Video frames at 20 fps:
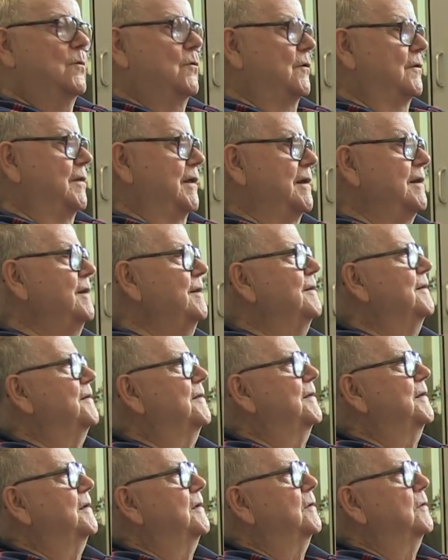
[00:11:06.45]
Well, then
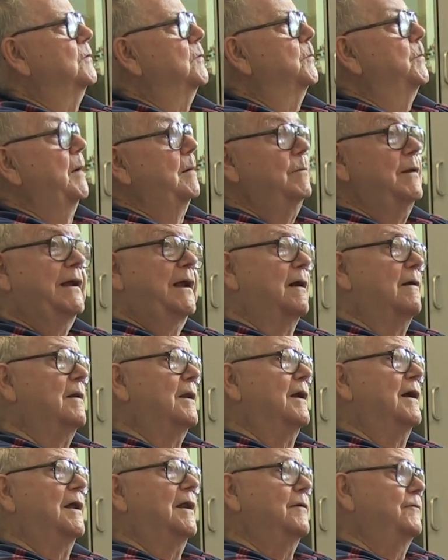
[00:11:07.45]
the public
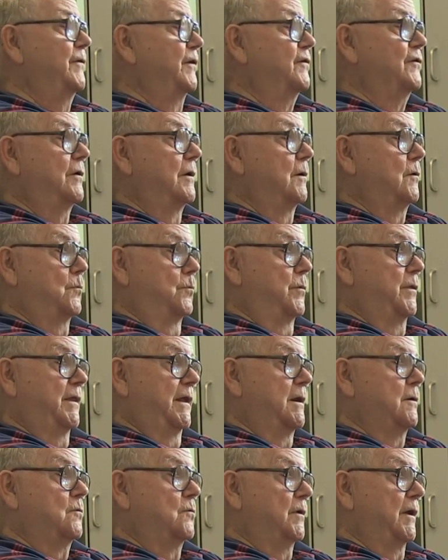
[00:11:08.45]
airline, if it's
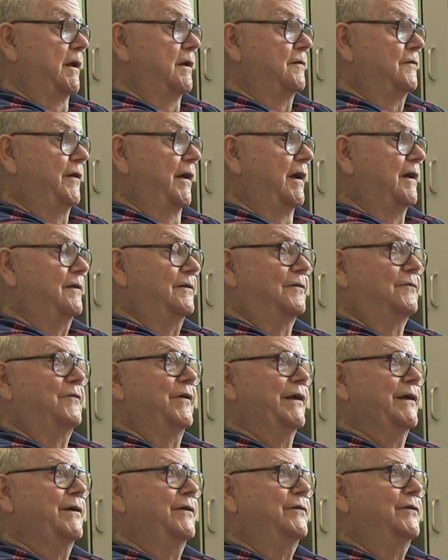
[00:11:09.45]
they don't get tax
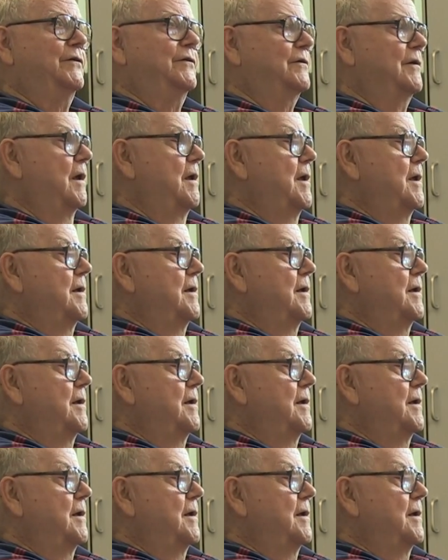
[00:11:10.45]
advantages.